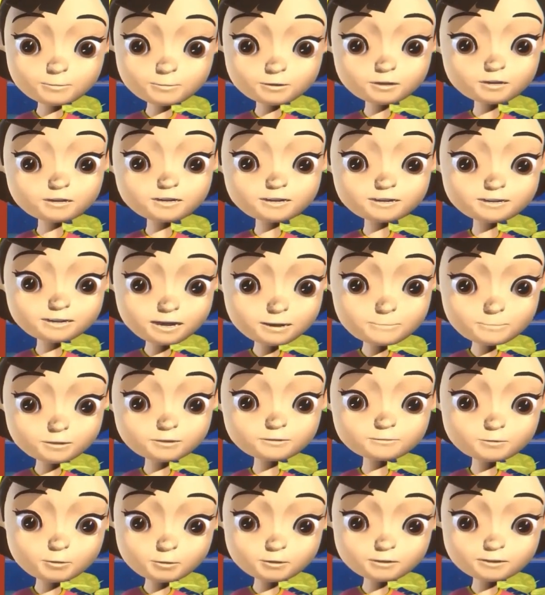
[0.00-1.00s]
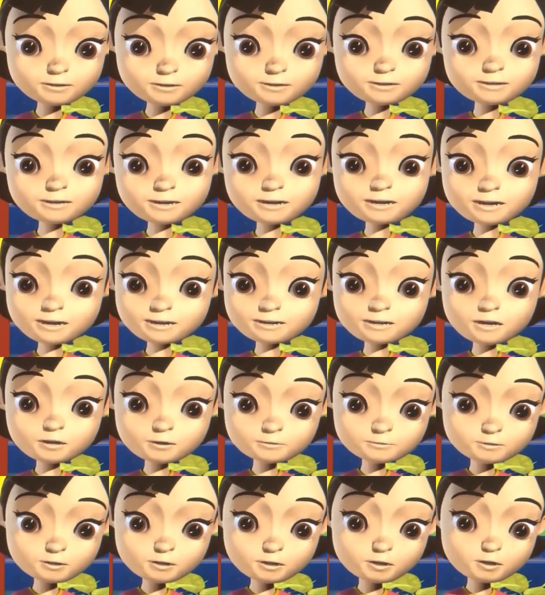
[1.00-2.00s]
which can damage forests and
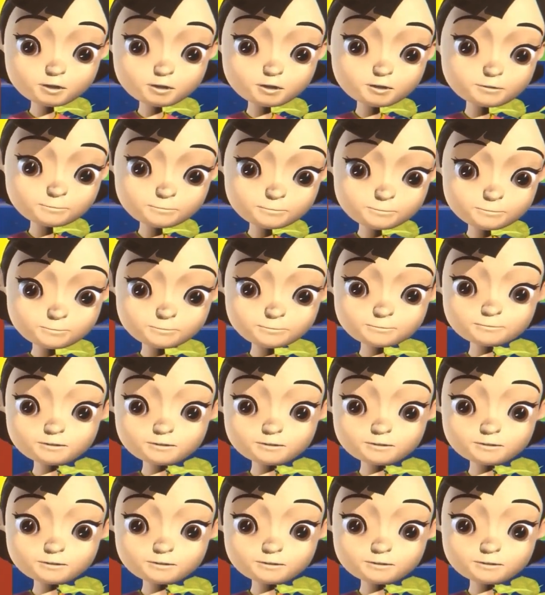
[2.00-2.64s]
kill fish.